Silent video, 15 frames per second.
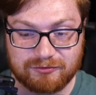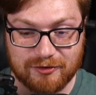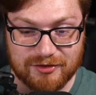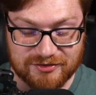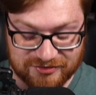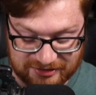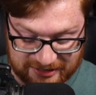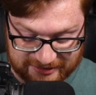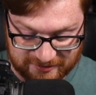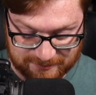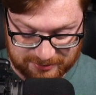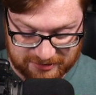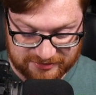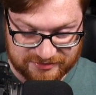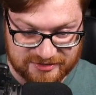the sake of
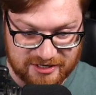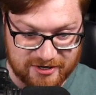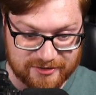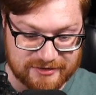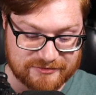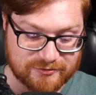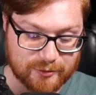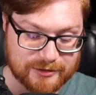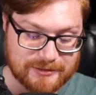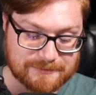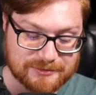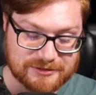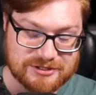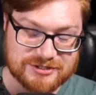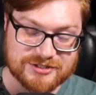posterity, for
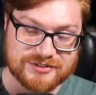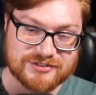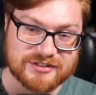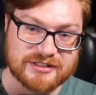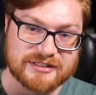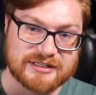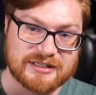completion's sake,